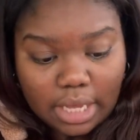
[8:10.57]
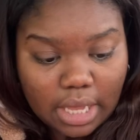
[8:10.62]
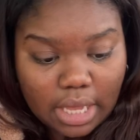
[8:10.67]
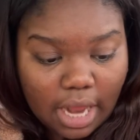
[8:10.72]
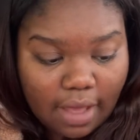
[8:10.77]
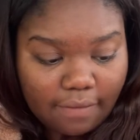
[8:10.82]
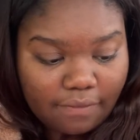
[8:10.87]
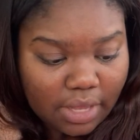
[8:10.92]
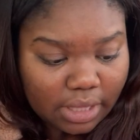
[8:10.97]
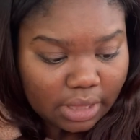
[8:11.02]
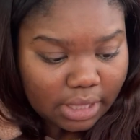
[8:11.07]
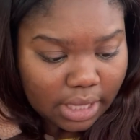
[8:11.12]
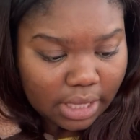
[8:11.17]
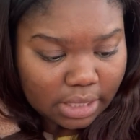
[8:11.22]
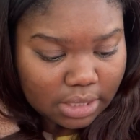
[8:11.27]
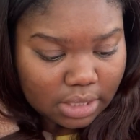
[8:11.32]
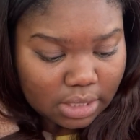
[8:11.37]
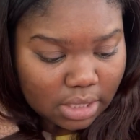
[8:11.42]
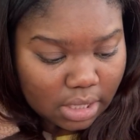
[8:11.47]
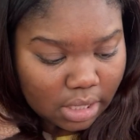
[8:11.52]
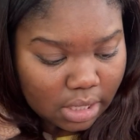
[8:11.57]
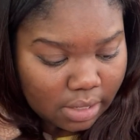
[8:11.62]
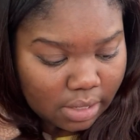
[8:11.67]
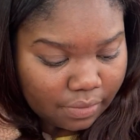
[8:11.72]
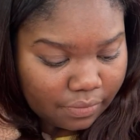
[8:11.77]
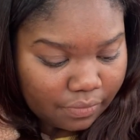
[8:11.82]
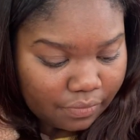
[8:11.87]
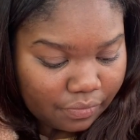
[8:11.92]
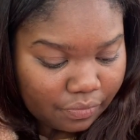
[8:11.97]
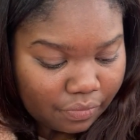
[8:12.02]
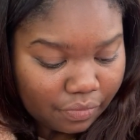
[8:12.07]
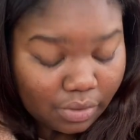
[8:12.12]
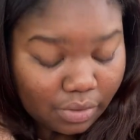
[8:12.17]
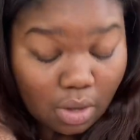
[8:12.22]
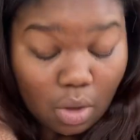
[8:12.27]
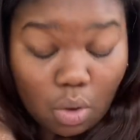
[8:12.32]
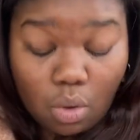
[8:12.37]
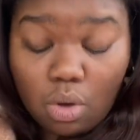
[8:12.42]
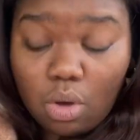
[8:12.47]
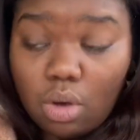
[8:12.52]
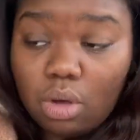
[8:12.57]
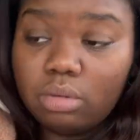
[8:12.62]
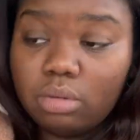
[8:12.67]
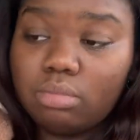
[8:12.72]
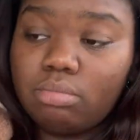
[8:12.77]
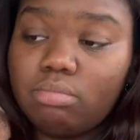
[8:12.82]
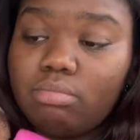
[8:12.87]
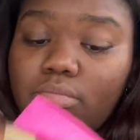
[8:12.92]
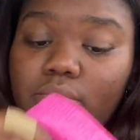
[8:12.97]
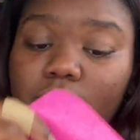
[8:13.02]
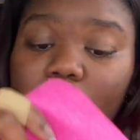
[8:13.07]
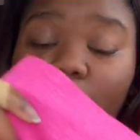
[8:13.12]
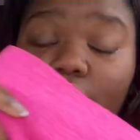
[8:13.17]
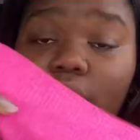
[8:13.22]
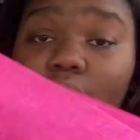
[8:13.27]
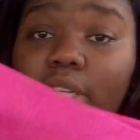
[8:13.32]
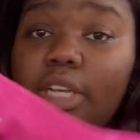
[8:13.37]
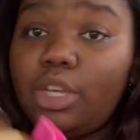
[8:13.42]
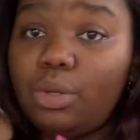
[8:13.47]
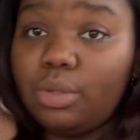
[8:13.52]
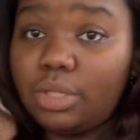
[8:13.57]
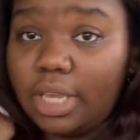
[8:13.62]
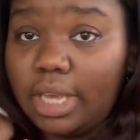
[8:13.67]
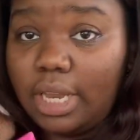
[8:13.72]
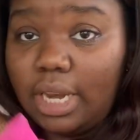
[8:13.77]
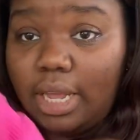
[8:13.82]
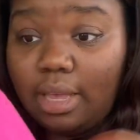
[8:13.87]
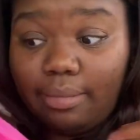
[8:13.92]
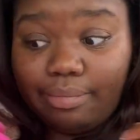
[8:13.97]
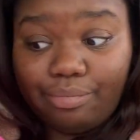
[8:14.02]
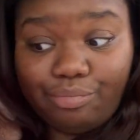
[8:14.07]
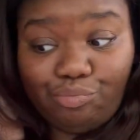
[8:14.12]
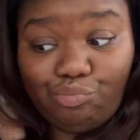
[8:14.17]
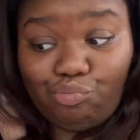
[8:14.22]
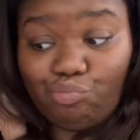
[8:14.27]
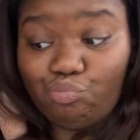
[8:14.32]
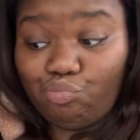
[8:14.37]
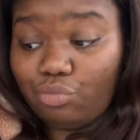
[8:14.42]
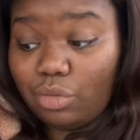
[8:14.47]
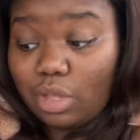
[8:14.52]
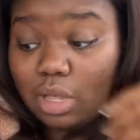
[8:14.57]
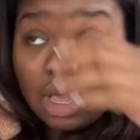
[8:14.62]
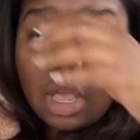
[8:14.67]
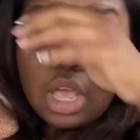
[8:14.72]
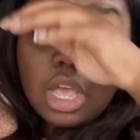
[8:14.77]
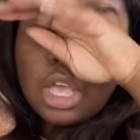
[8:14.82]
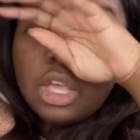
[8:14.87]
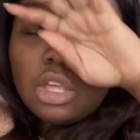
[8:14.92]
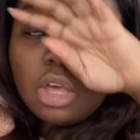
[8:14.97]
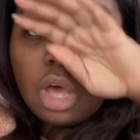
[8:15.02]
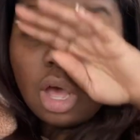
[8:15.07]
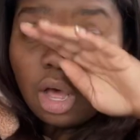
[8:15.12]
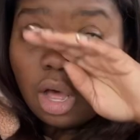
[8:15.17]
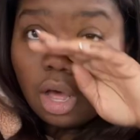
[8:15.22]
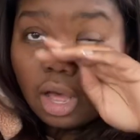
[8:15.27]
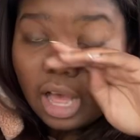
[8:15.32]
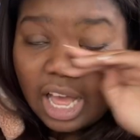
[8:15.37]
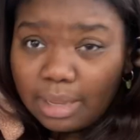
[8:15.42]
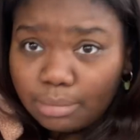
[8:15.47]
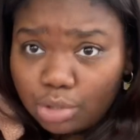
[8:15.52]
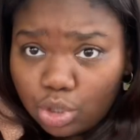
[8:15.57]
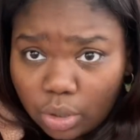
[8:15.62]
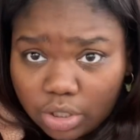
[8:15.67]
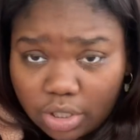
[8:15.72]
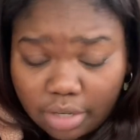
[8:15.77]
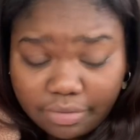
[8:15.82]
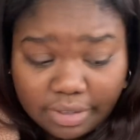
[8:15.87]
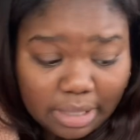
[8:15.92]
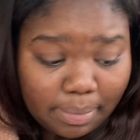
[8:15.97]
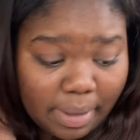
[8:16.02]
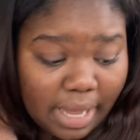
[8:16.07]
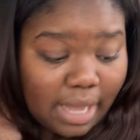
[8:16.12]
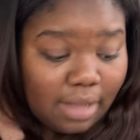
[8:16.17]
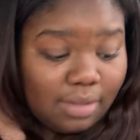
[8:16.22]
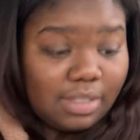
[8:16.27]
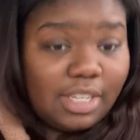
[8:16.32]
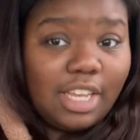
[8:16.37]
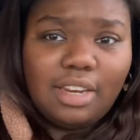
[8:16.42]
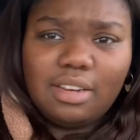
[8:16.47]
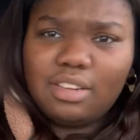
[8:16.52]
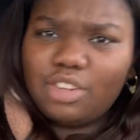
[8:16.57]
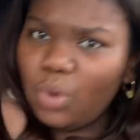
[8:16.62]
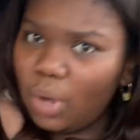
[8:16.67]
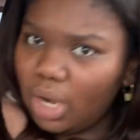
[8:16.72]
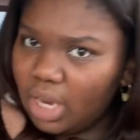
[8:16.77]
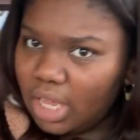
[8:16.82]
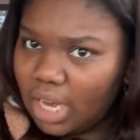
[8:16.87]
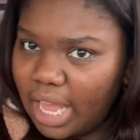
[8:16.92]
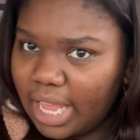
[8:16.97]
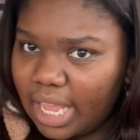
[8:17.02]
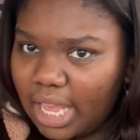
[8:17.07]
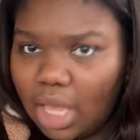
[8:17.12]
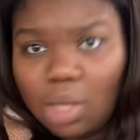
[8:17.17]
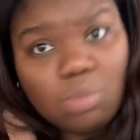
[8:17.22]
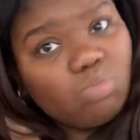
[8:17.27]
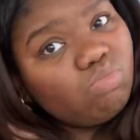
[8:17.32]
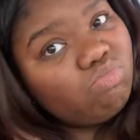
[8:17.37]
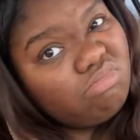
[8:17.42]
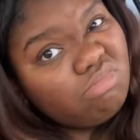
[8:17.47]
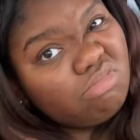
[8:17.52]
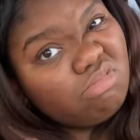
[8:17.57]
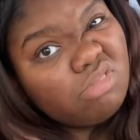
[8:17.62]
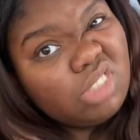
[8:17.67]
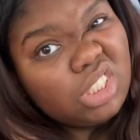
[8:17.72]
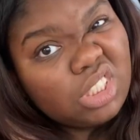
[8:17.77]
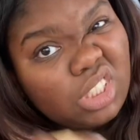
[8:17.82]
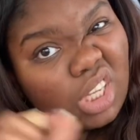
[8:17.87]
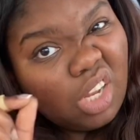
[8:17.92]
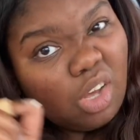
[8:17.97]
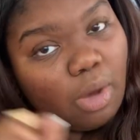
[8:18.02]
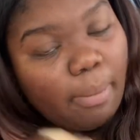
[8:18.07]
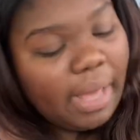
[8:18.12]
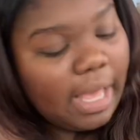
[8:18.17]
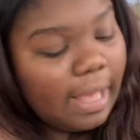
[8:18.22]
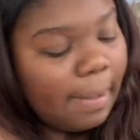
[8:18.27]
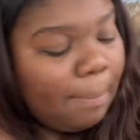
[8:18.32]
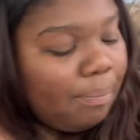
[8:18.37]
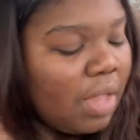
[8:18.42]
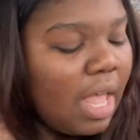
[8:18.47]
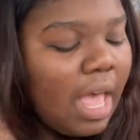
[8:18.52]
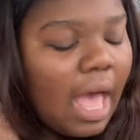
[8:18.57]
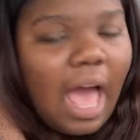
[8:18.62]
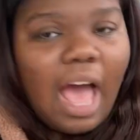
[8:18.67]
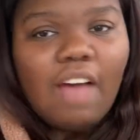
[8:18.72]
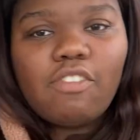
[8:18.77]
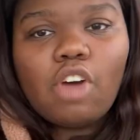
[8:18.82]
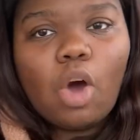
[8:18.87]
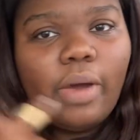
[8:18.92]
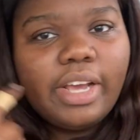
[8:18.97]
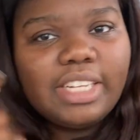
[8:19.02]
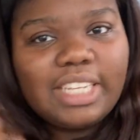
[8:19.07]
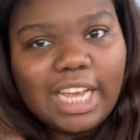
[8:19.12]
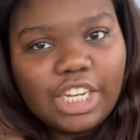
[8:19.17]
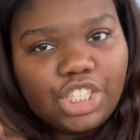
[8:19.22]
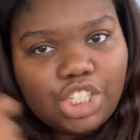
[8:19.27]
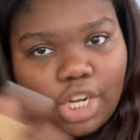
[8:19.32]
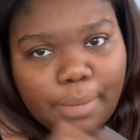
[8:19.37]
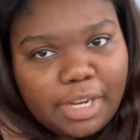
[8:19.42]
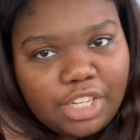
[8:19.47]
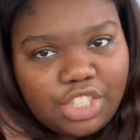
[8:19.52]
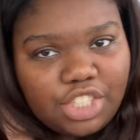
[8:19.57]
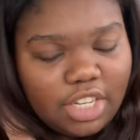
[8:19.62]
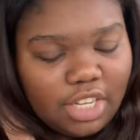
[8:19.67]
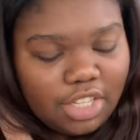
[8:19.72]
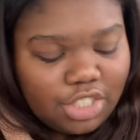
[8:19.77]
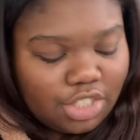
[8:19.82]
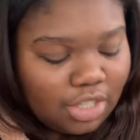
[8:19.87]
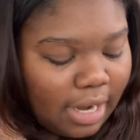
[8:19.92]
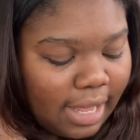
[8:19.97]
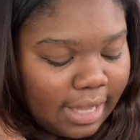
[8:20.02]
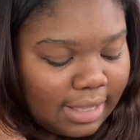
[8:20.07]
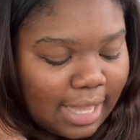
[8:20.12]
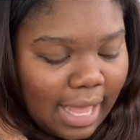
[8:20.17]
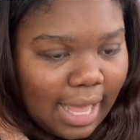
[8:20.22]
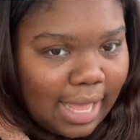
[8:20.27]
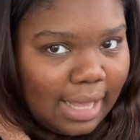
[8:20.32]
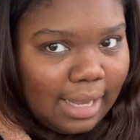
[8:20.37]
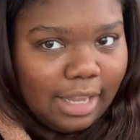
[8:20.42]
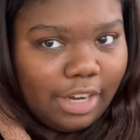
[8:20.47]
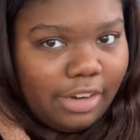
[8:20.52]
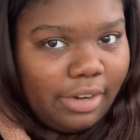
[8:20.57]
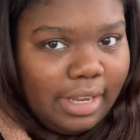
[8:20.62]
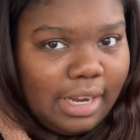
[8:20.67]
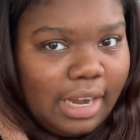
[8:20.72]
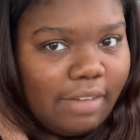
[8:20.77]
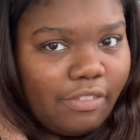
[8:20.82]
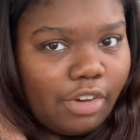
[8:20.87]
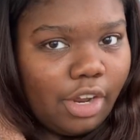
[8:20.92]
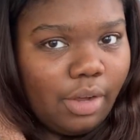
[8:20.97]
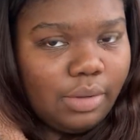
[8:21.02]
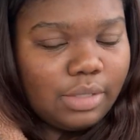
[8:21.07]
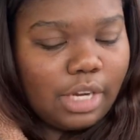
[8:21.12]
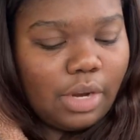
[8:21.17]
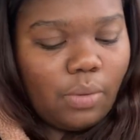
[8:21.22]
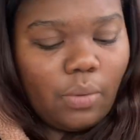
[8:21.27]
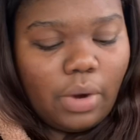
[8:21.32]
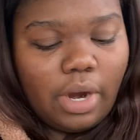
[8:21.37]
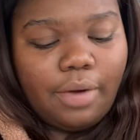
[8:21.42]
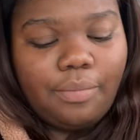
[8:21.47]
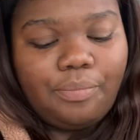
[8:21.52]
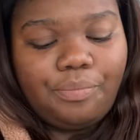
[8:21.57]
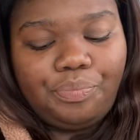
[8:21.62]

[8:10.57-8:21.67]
can I fit this? Oh, she said you skinny. Y'all, I'm 250 pounds. Can you look like it? Just a little bit. I've always had chubby cheeks, so like that literally never goes anywhere.